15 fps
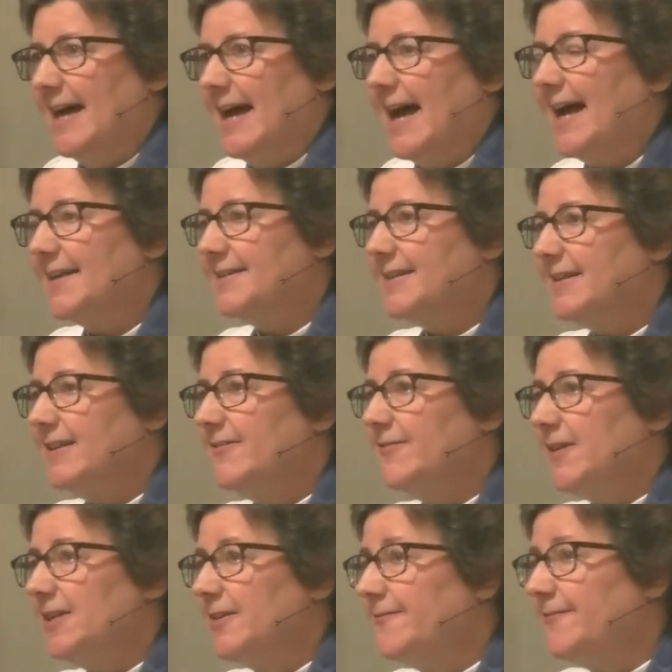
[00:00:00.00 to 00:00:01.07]
And if
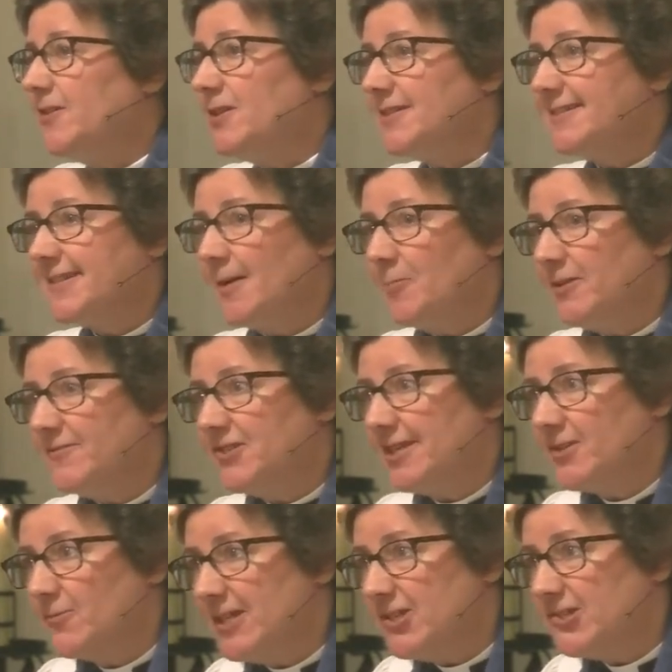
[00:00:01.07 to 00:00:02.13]
in the first couple of
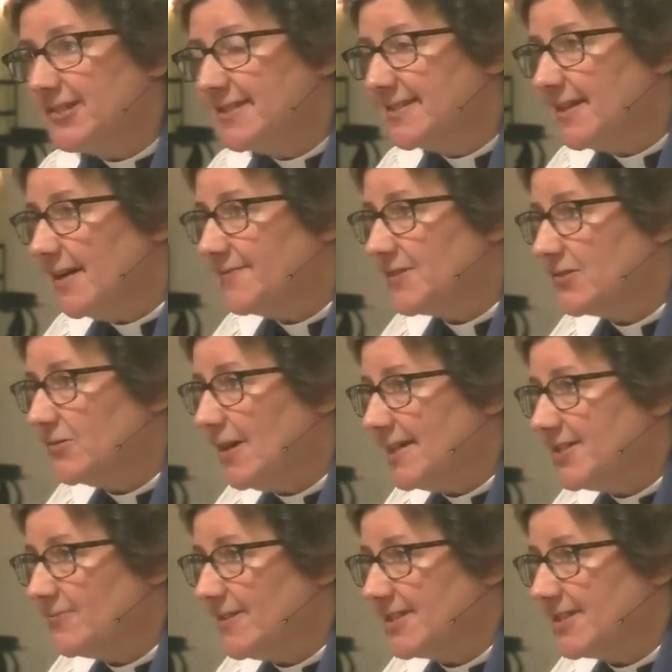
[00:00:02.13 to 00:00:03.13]
generations after Christ's